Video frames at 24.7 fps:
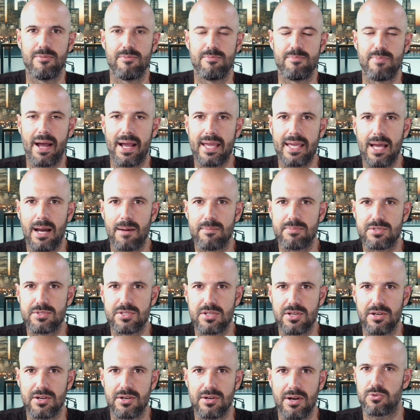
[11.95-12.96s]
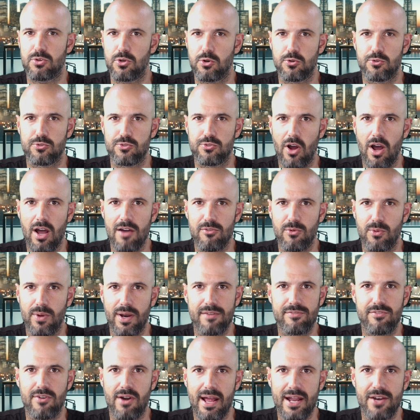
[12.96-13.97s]
backing up to Google Drive or
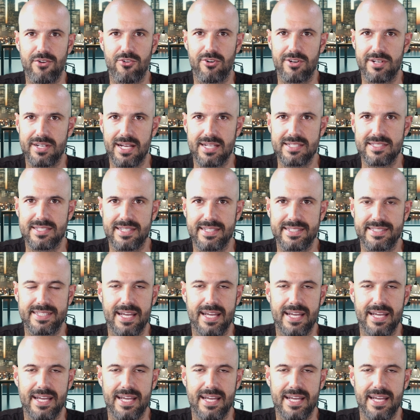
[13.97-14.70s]
whatever Android does these